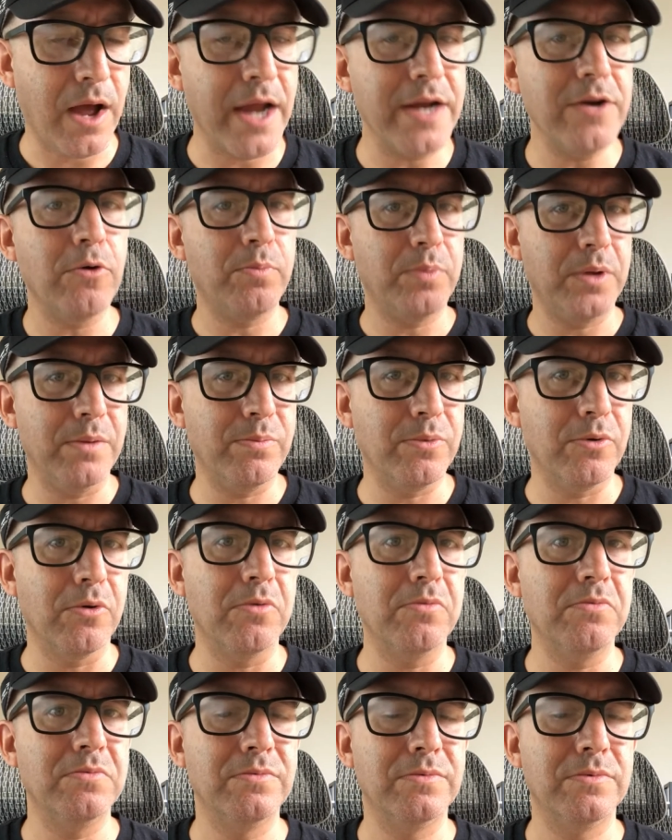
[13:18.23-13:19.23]
know
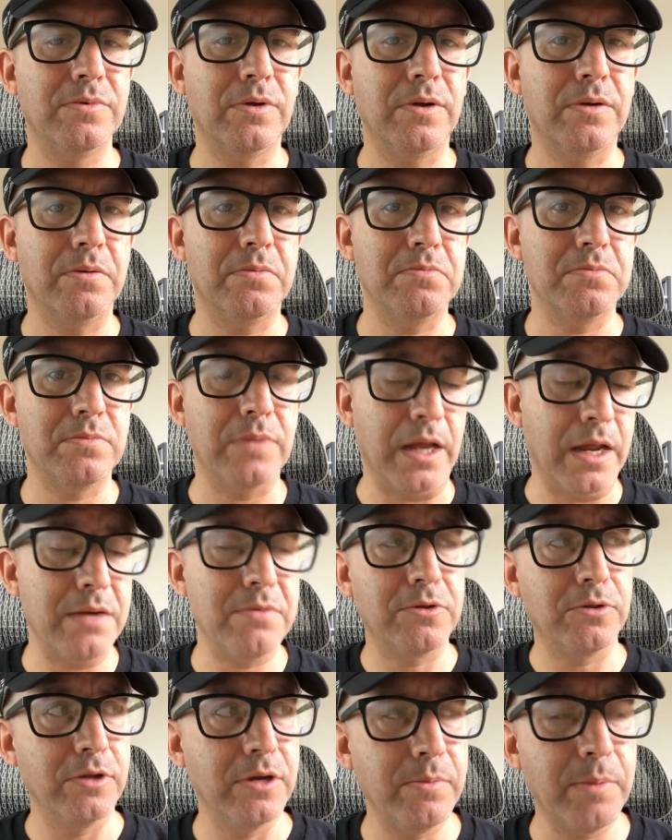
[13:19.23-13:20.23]
people,
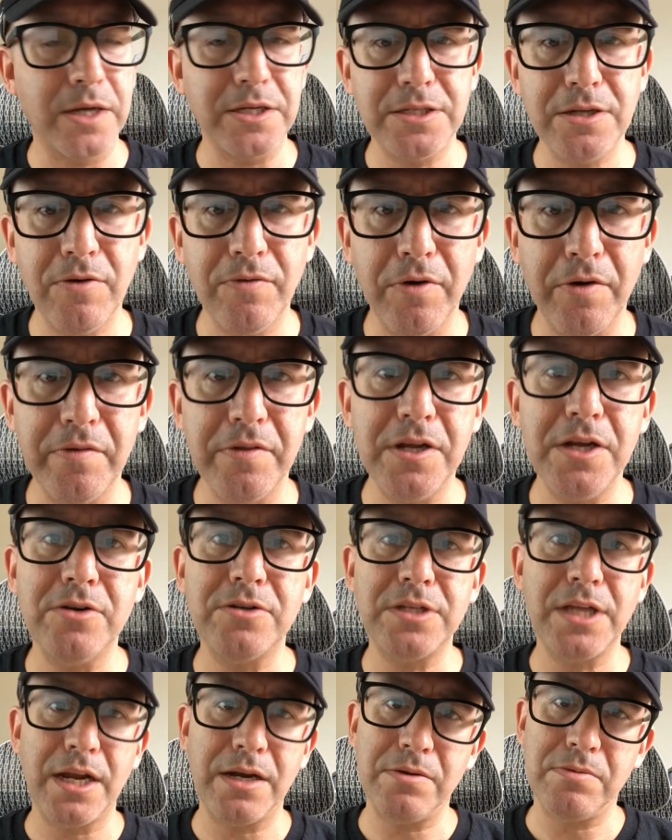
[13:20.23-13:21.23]
including myself over the
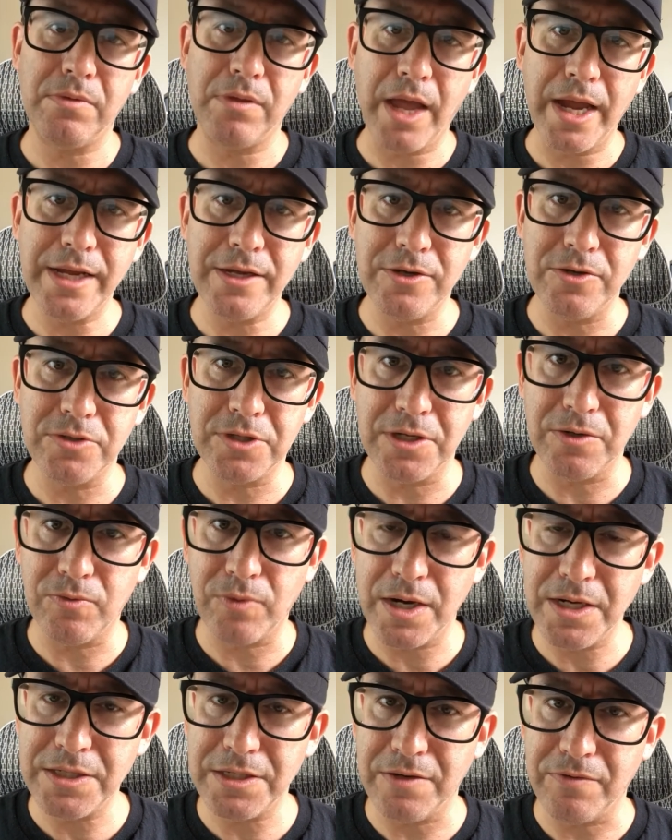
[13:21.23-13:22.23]
years, that like using
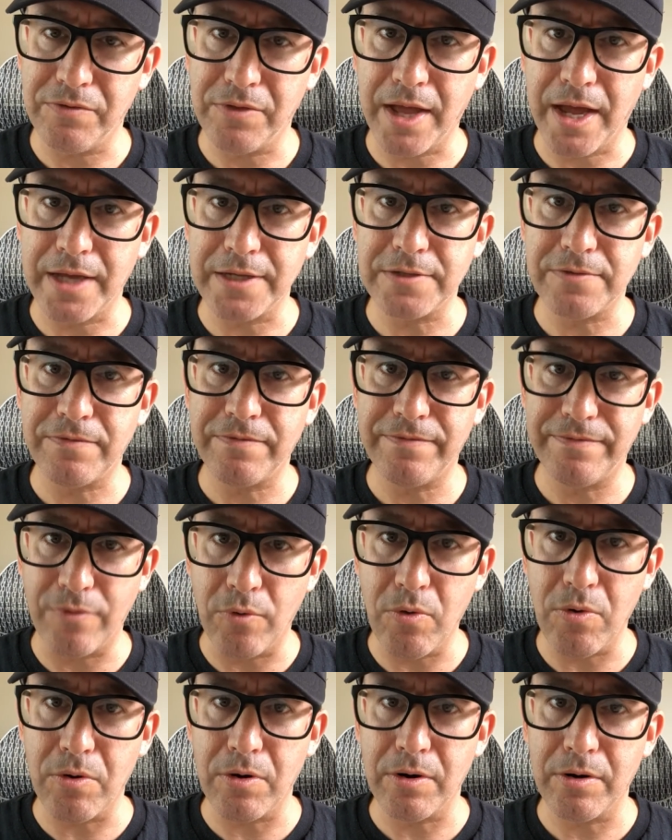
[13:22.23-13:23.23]
racing flats
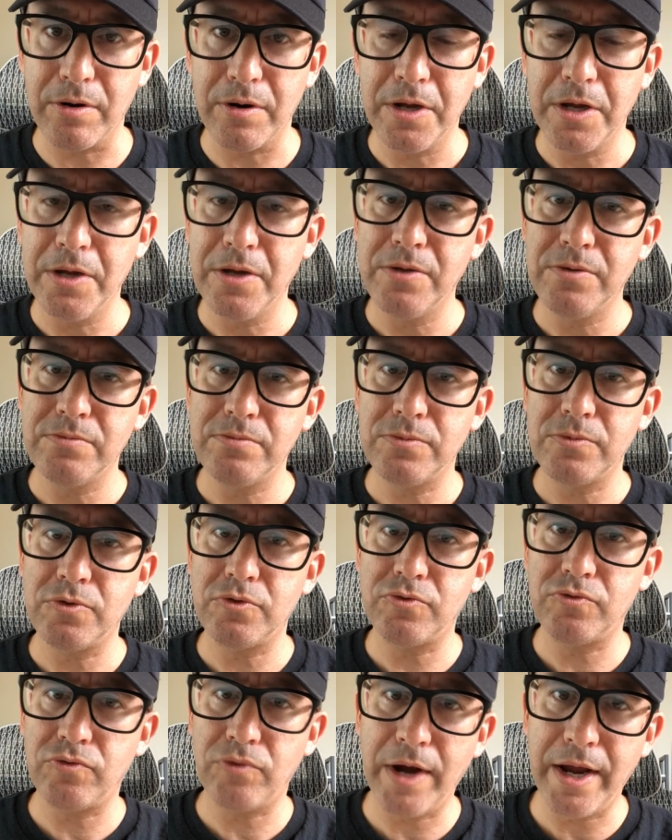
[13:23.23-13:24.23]
for
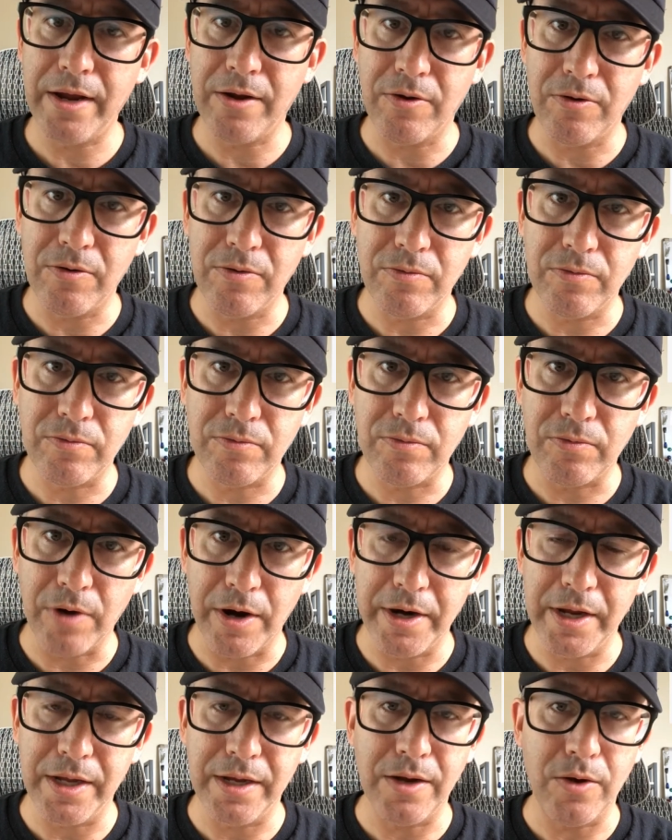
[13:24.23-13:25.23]
trail
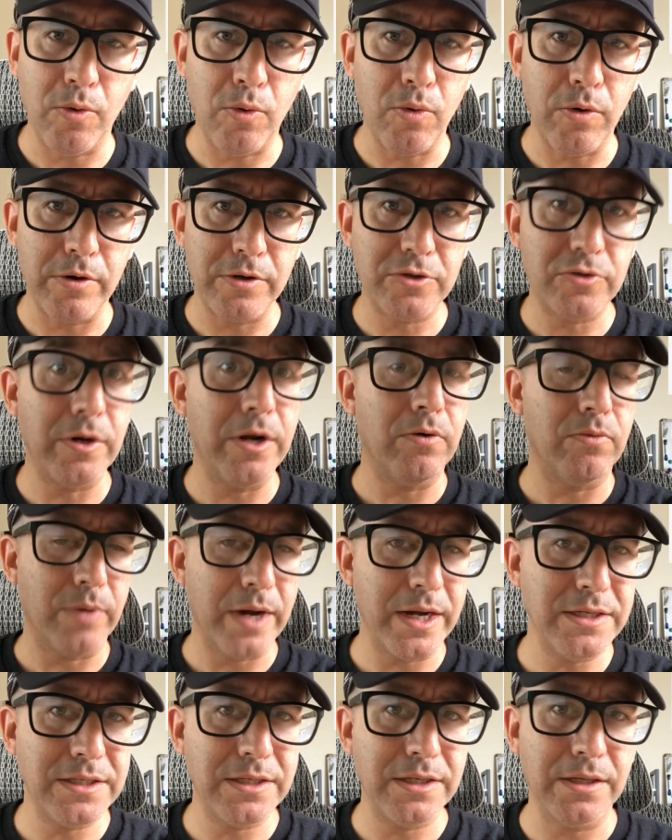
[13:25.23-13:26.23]
running or trail
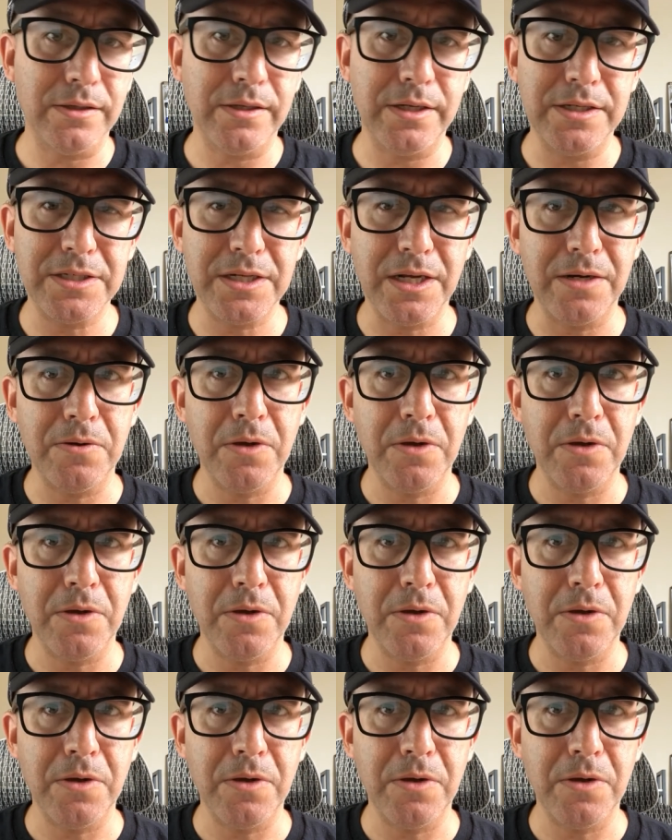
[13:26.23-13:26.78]
racing at least, and